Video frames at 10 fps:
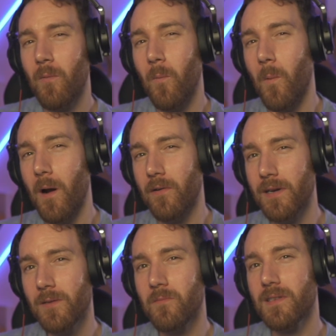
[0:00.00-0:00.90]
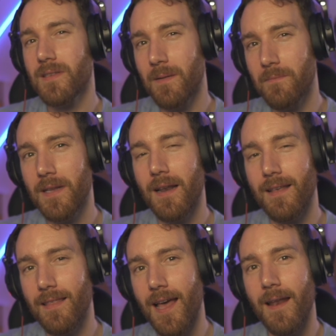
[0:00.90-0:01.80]
worry with something
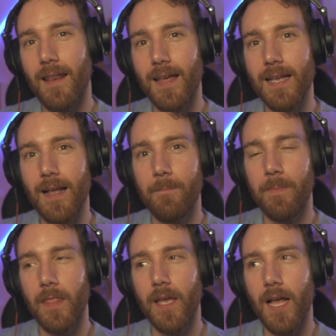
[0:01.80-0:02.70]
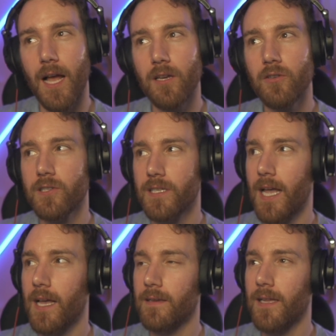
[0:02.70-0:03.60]
like that? Like I
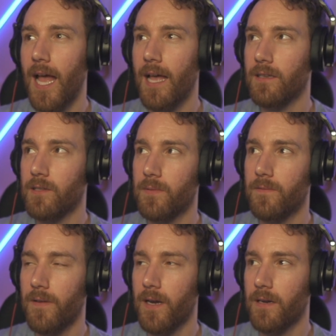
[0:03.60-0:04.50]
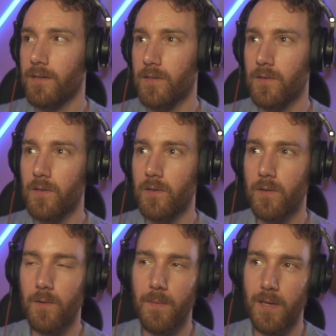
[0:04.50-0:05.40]
understand, and to be fair
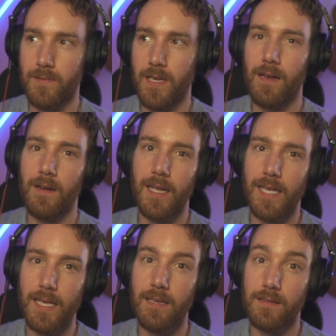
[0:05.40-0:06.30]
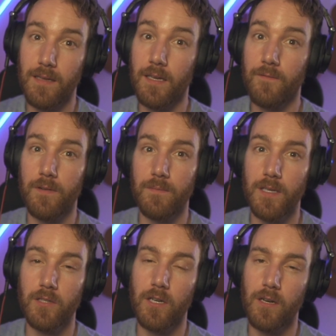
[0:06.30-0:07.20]
to Michael Saylor, like he's done it from
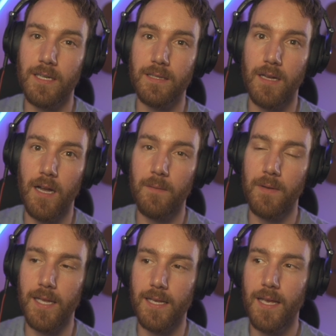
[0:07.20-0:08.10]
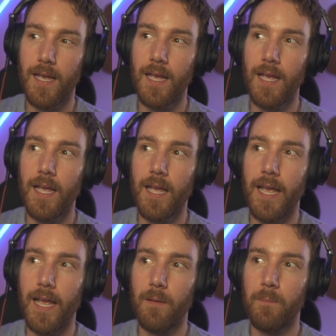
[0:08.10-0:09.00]
such an early time. Like
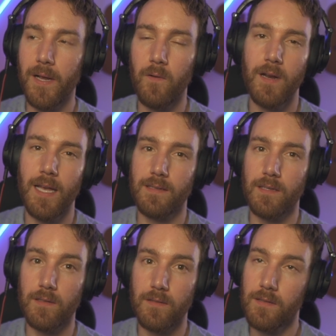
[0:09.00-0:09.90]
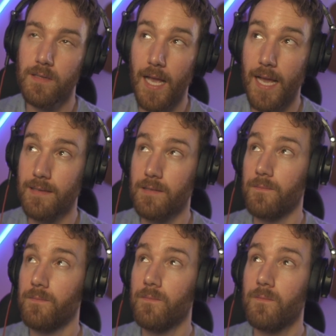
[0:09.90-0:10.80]
Bitcoin has to
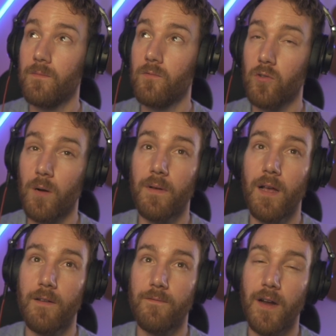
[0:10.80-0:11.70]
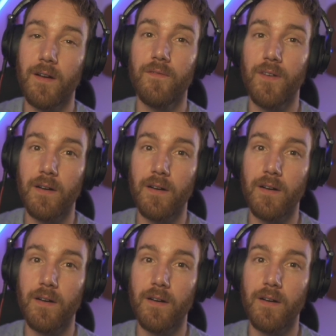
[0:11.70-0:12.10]
drop a very, very